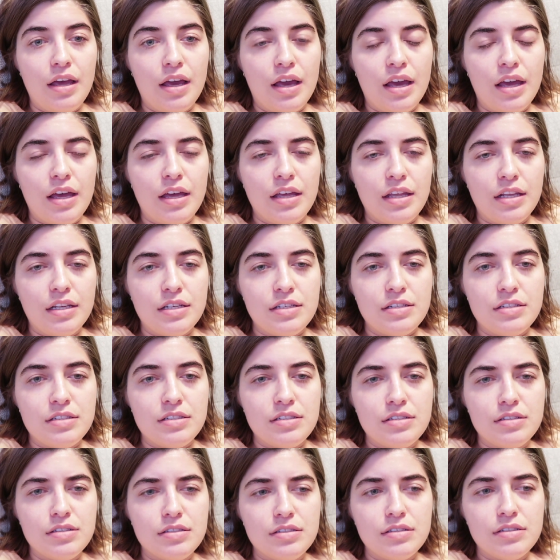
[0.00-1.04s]

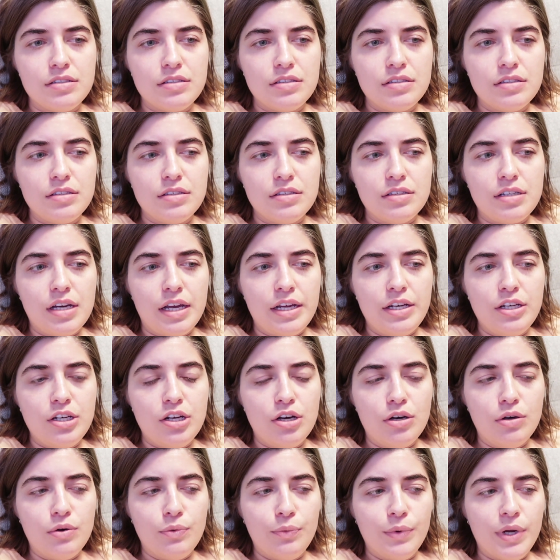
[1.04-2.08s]
And I
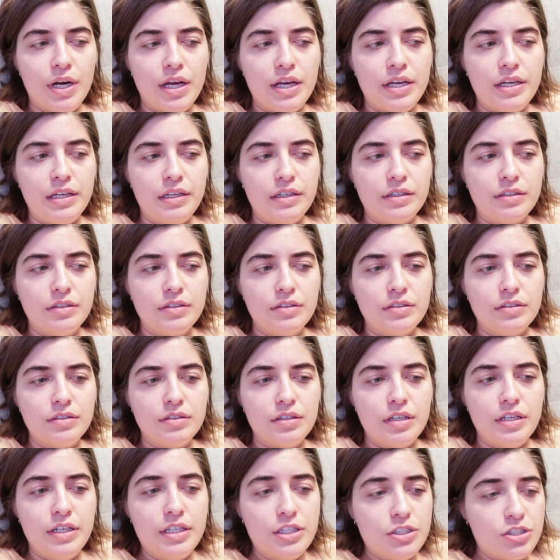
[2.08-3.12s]
know when I
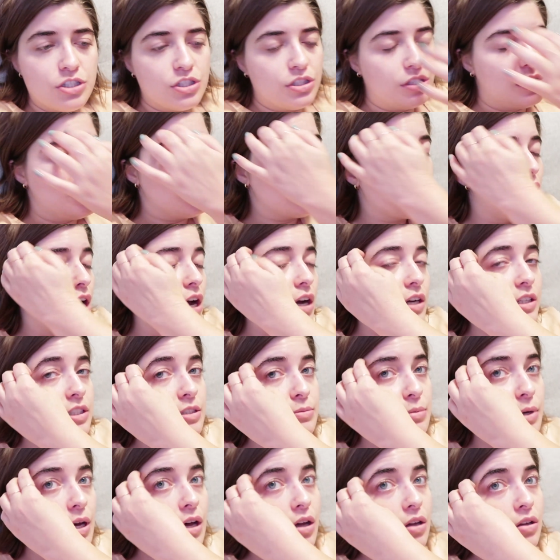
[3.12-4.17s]
initially talked
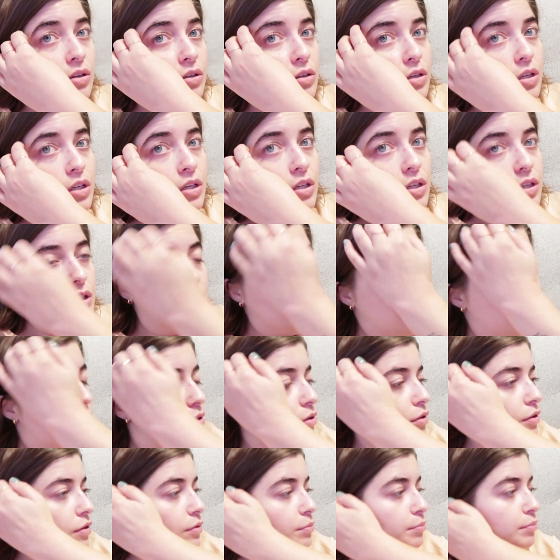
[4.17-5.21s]
about
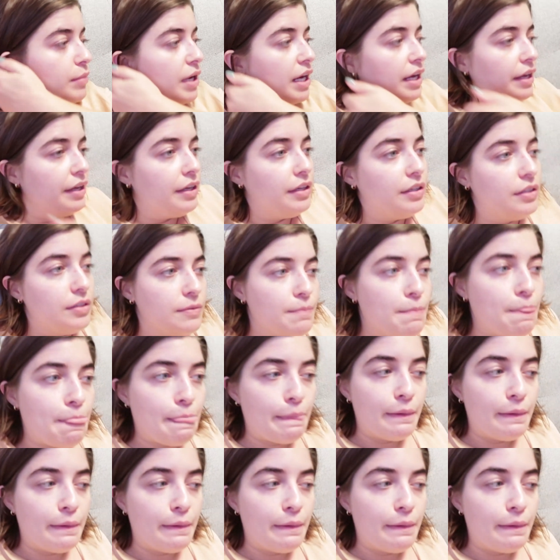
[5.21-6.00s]
my